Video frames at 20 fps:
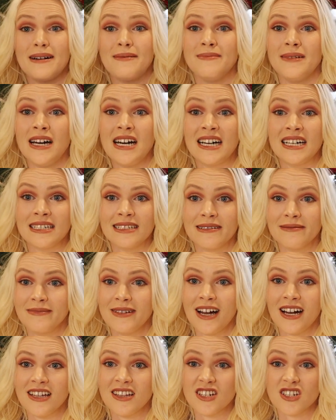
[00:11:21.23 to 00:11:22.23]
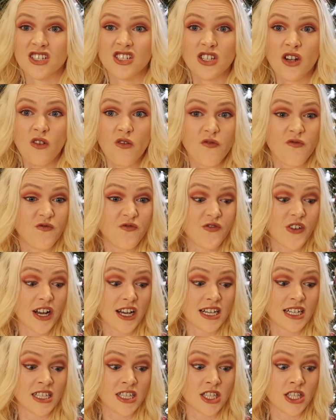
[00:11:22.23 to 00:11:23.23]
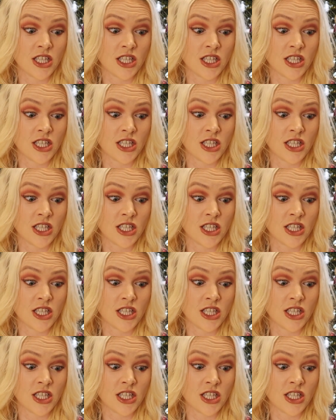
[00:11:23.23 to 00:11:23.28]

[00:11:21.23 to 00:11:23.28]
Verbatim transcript: I'm not. I'm not. They're so fucking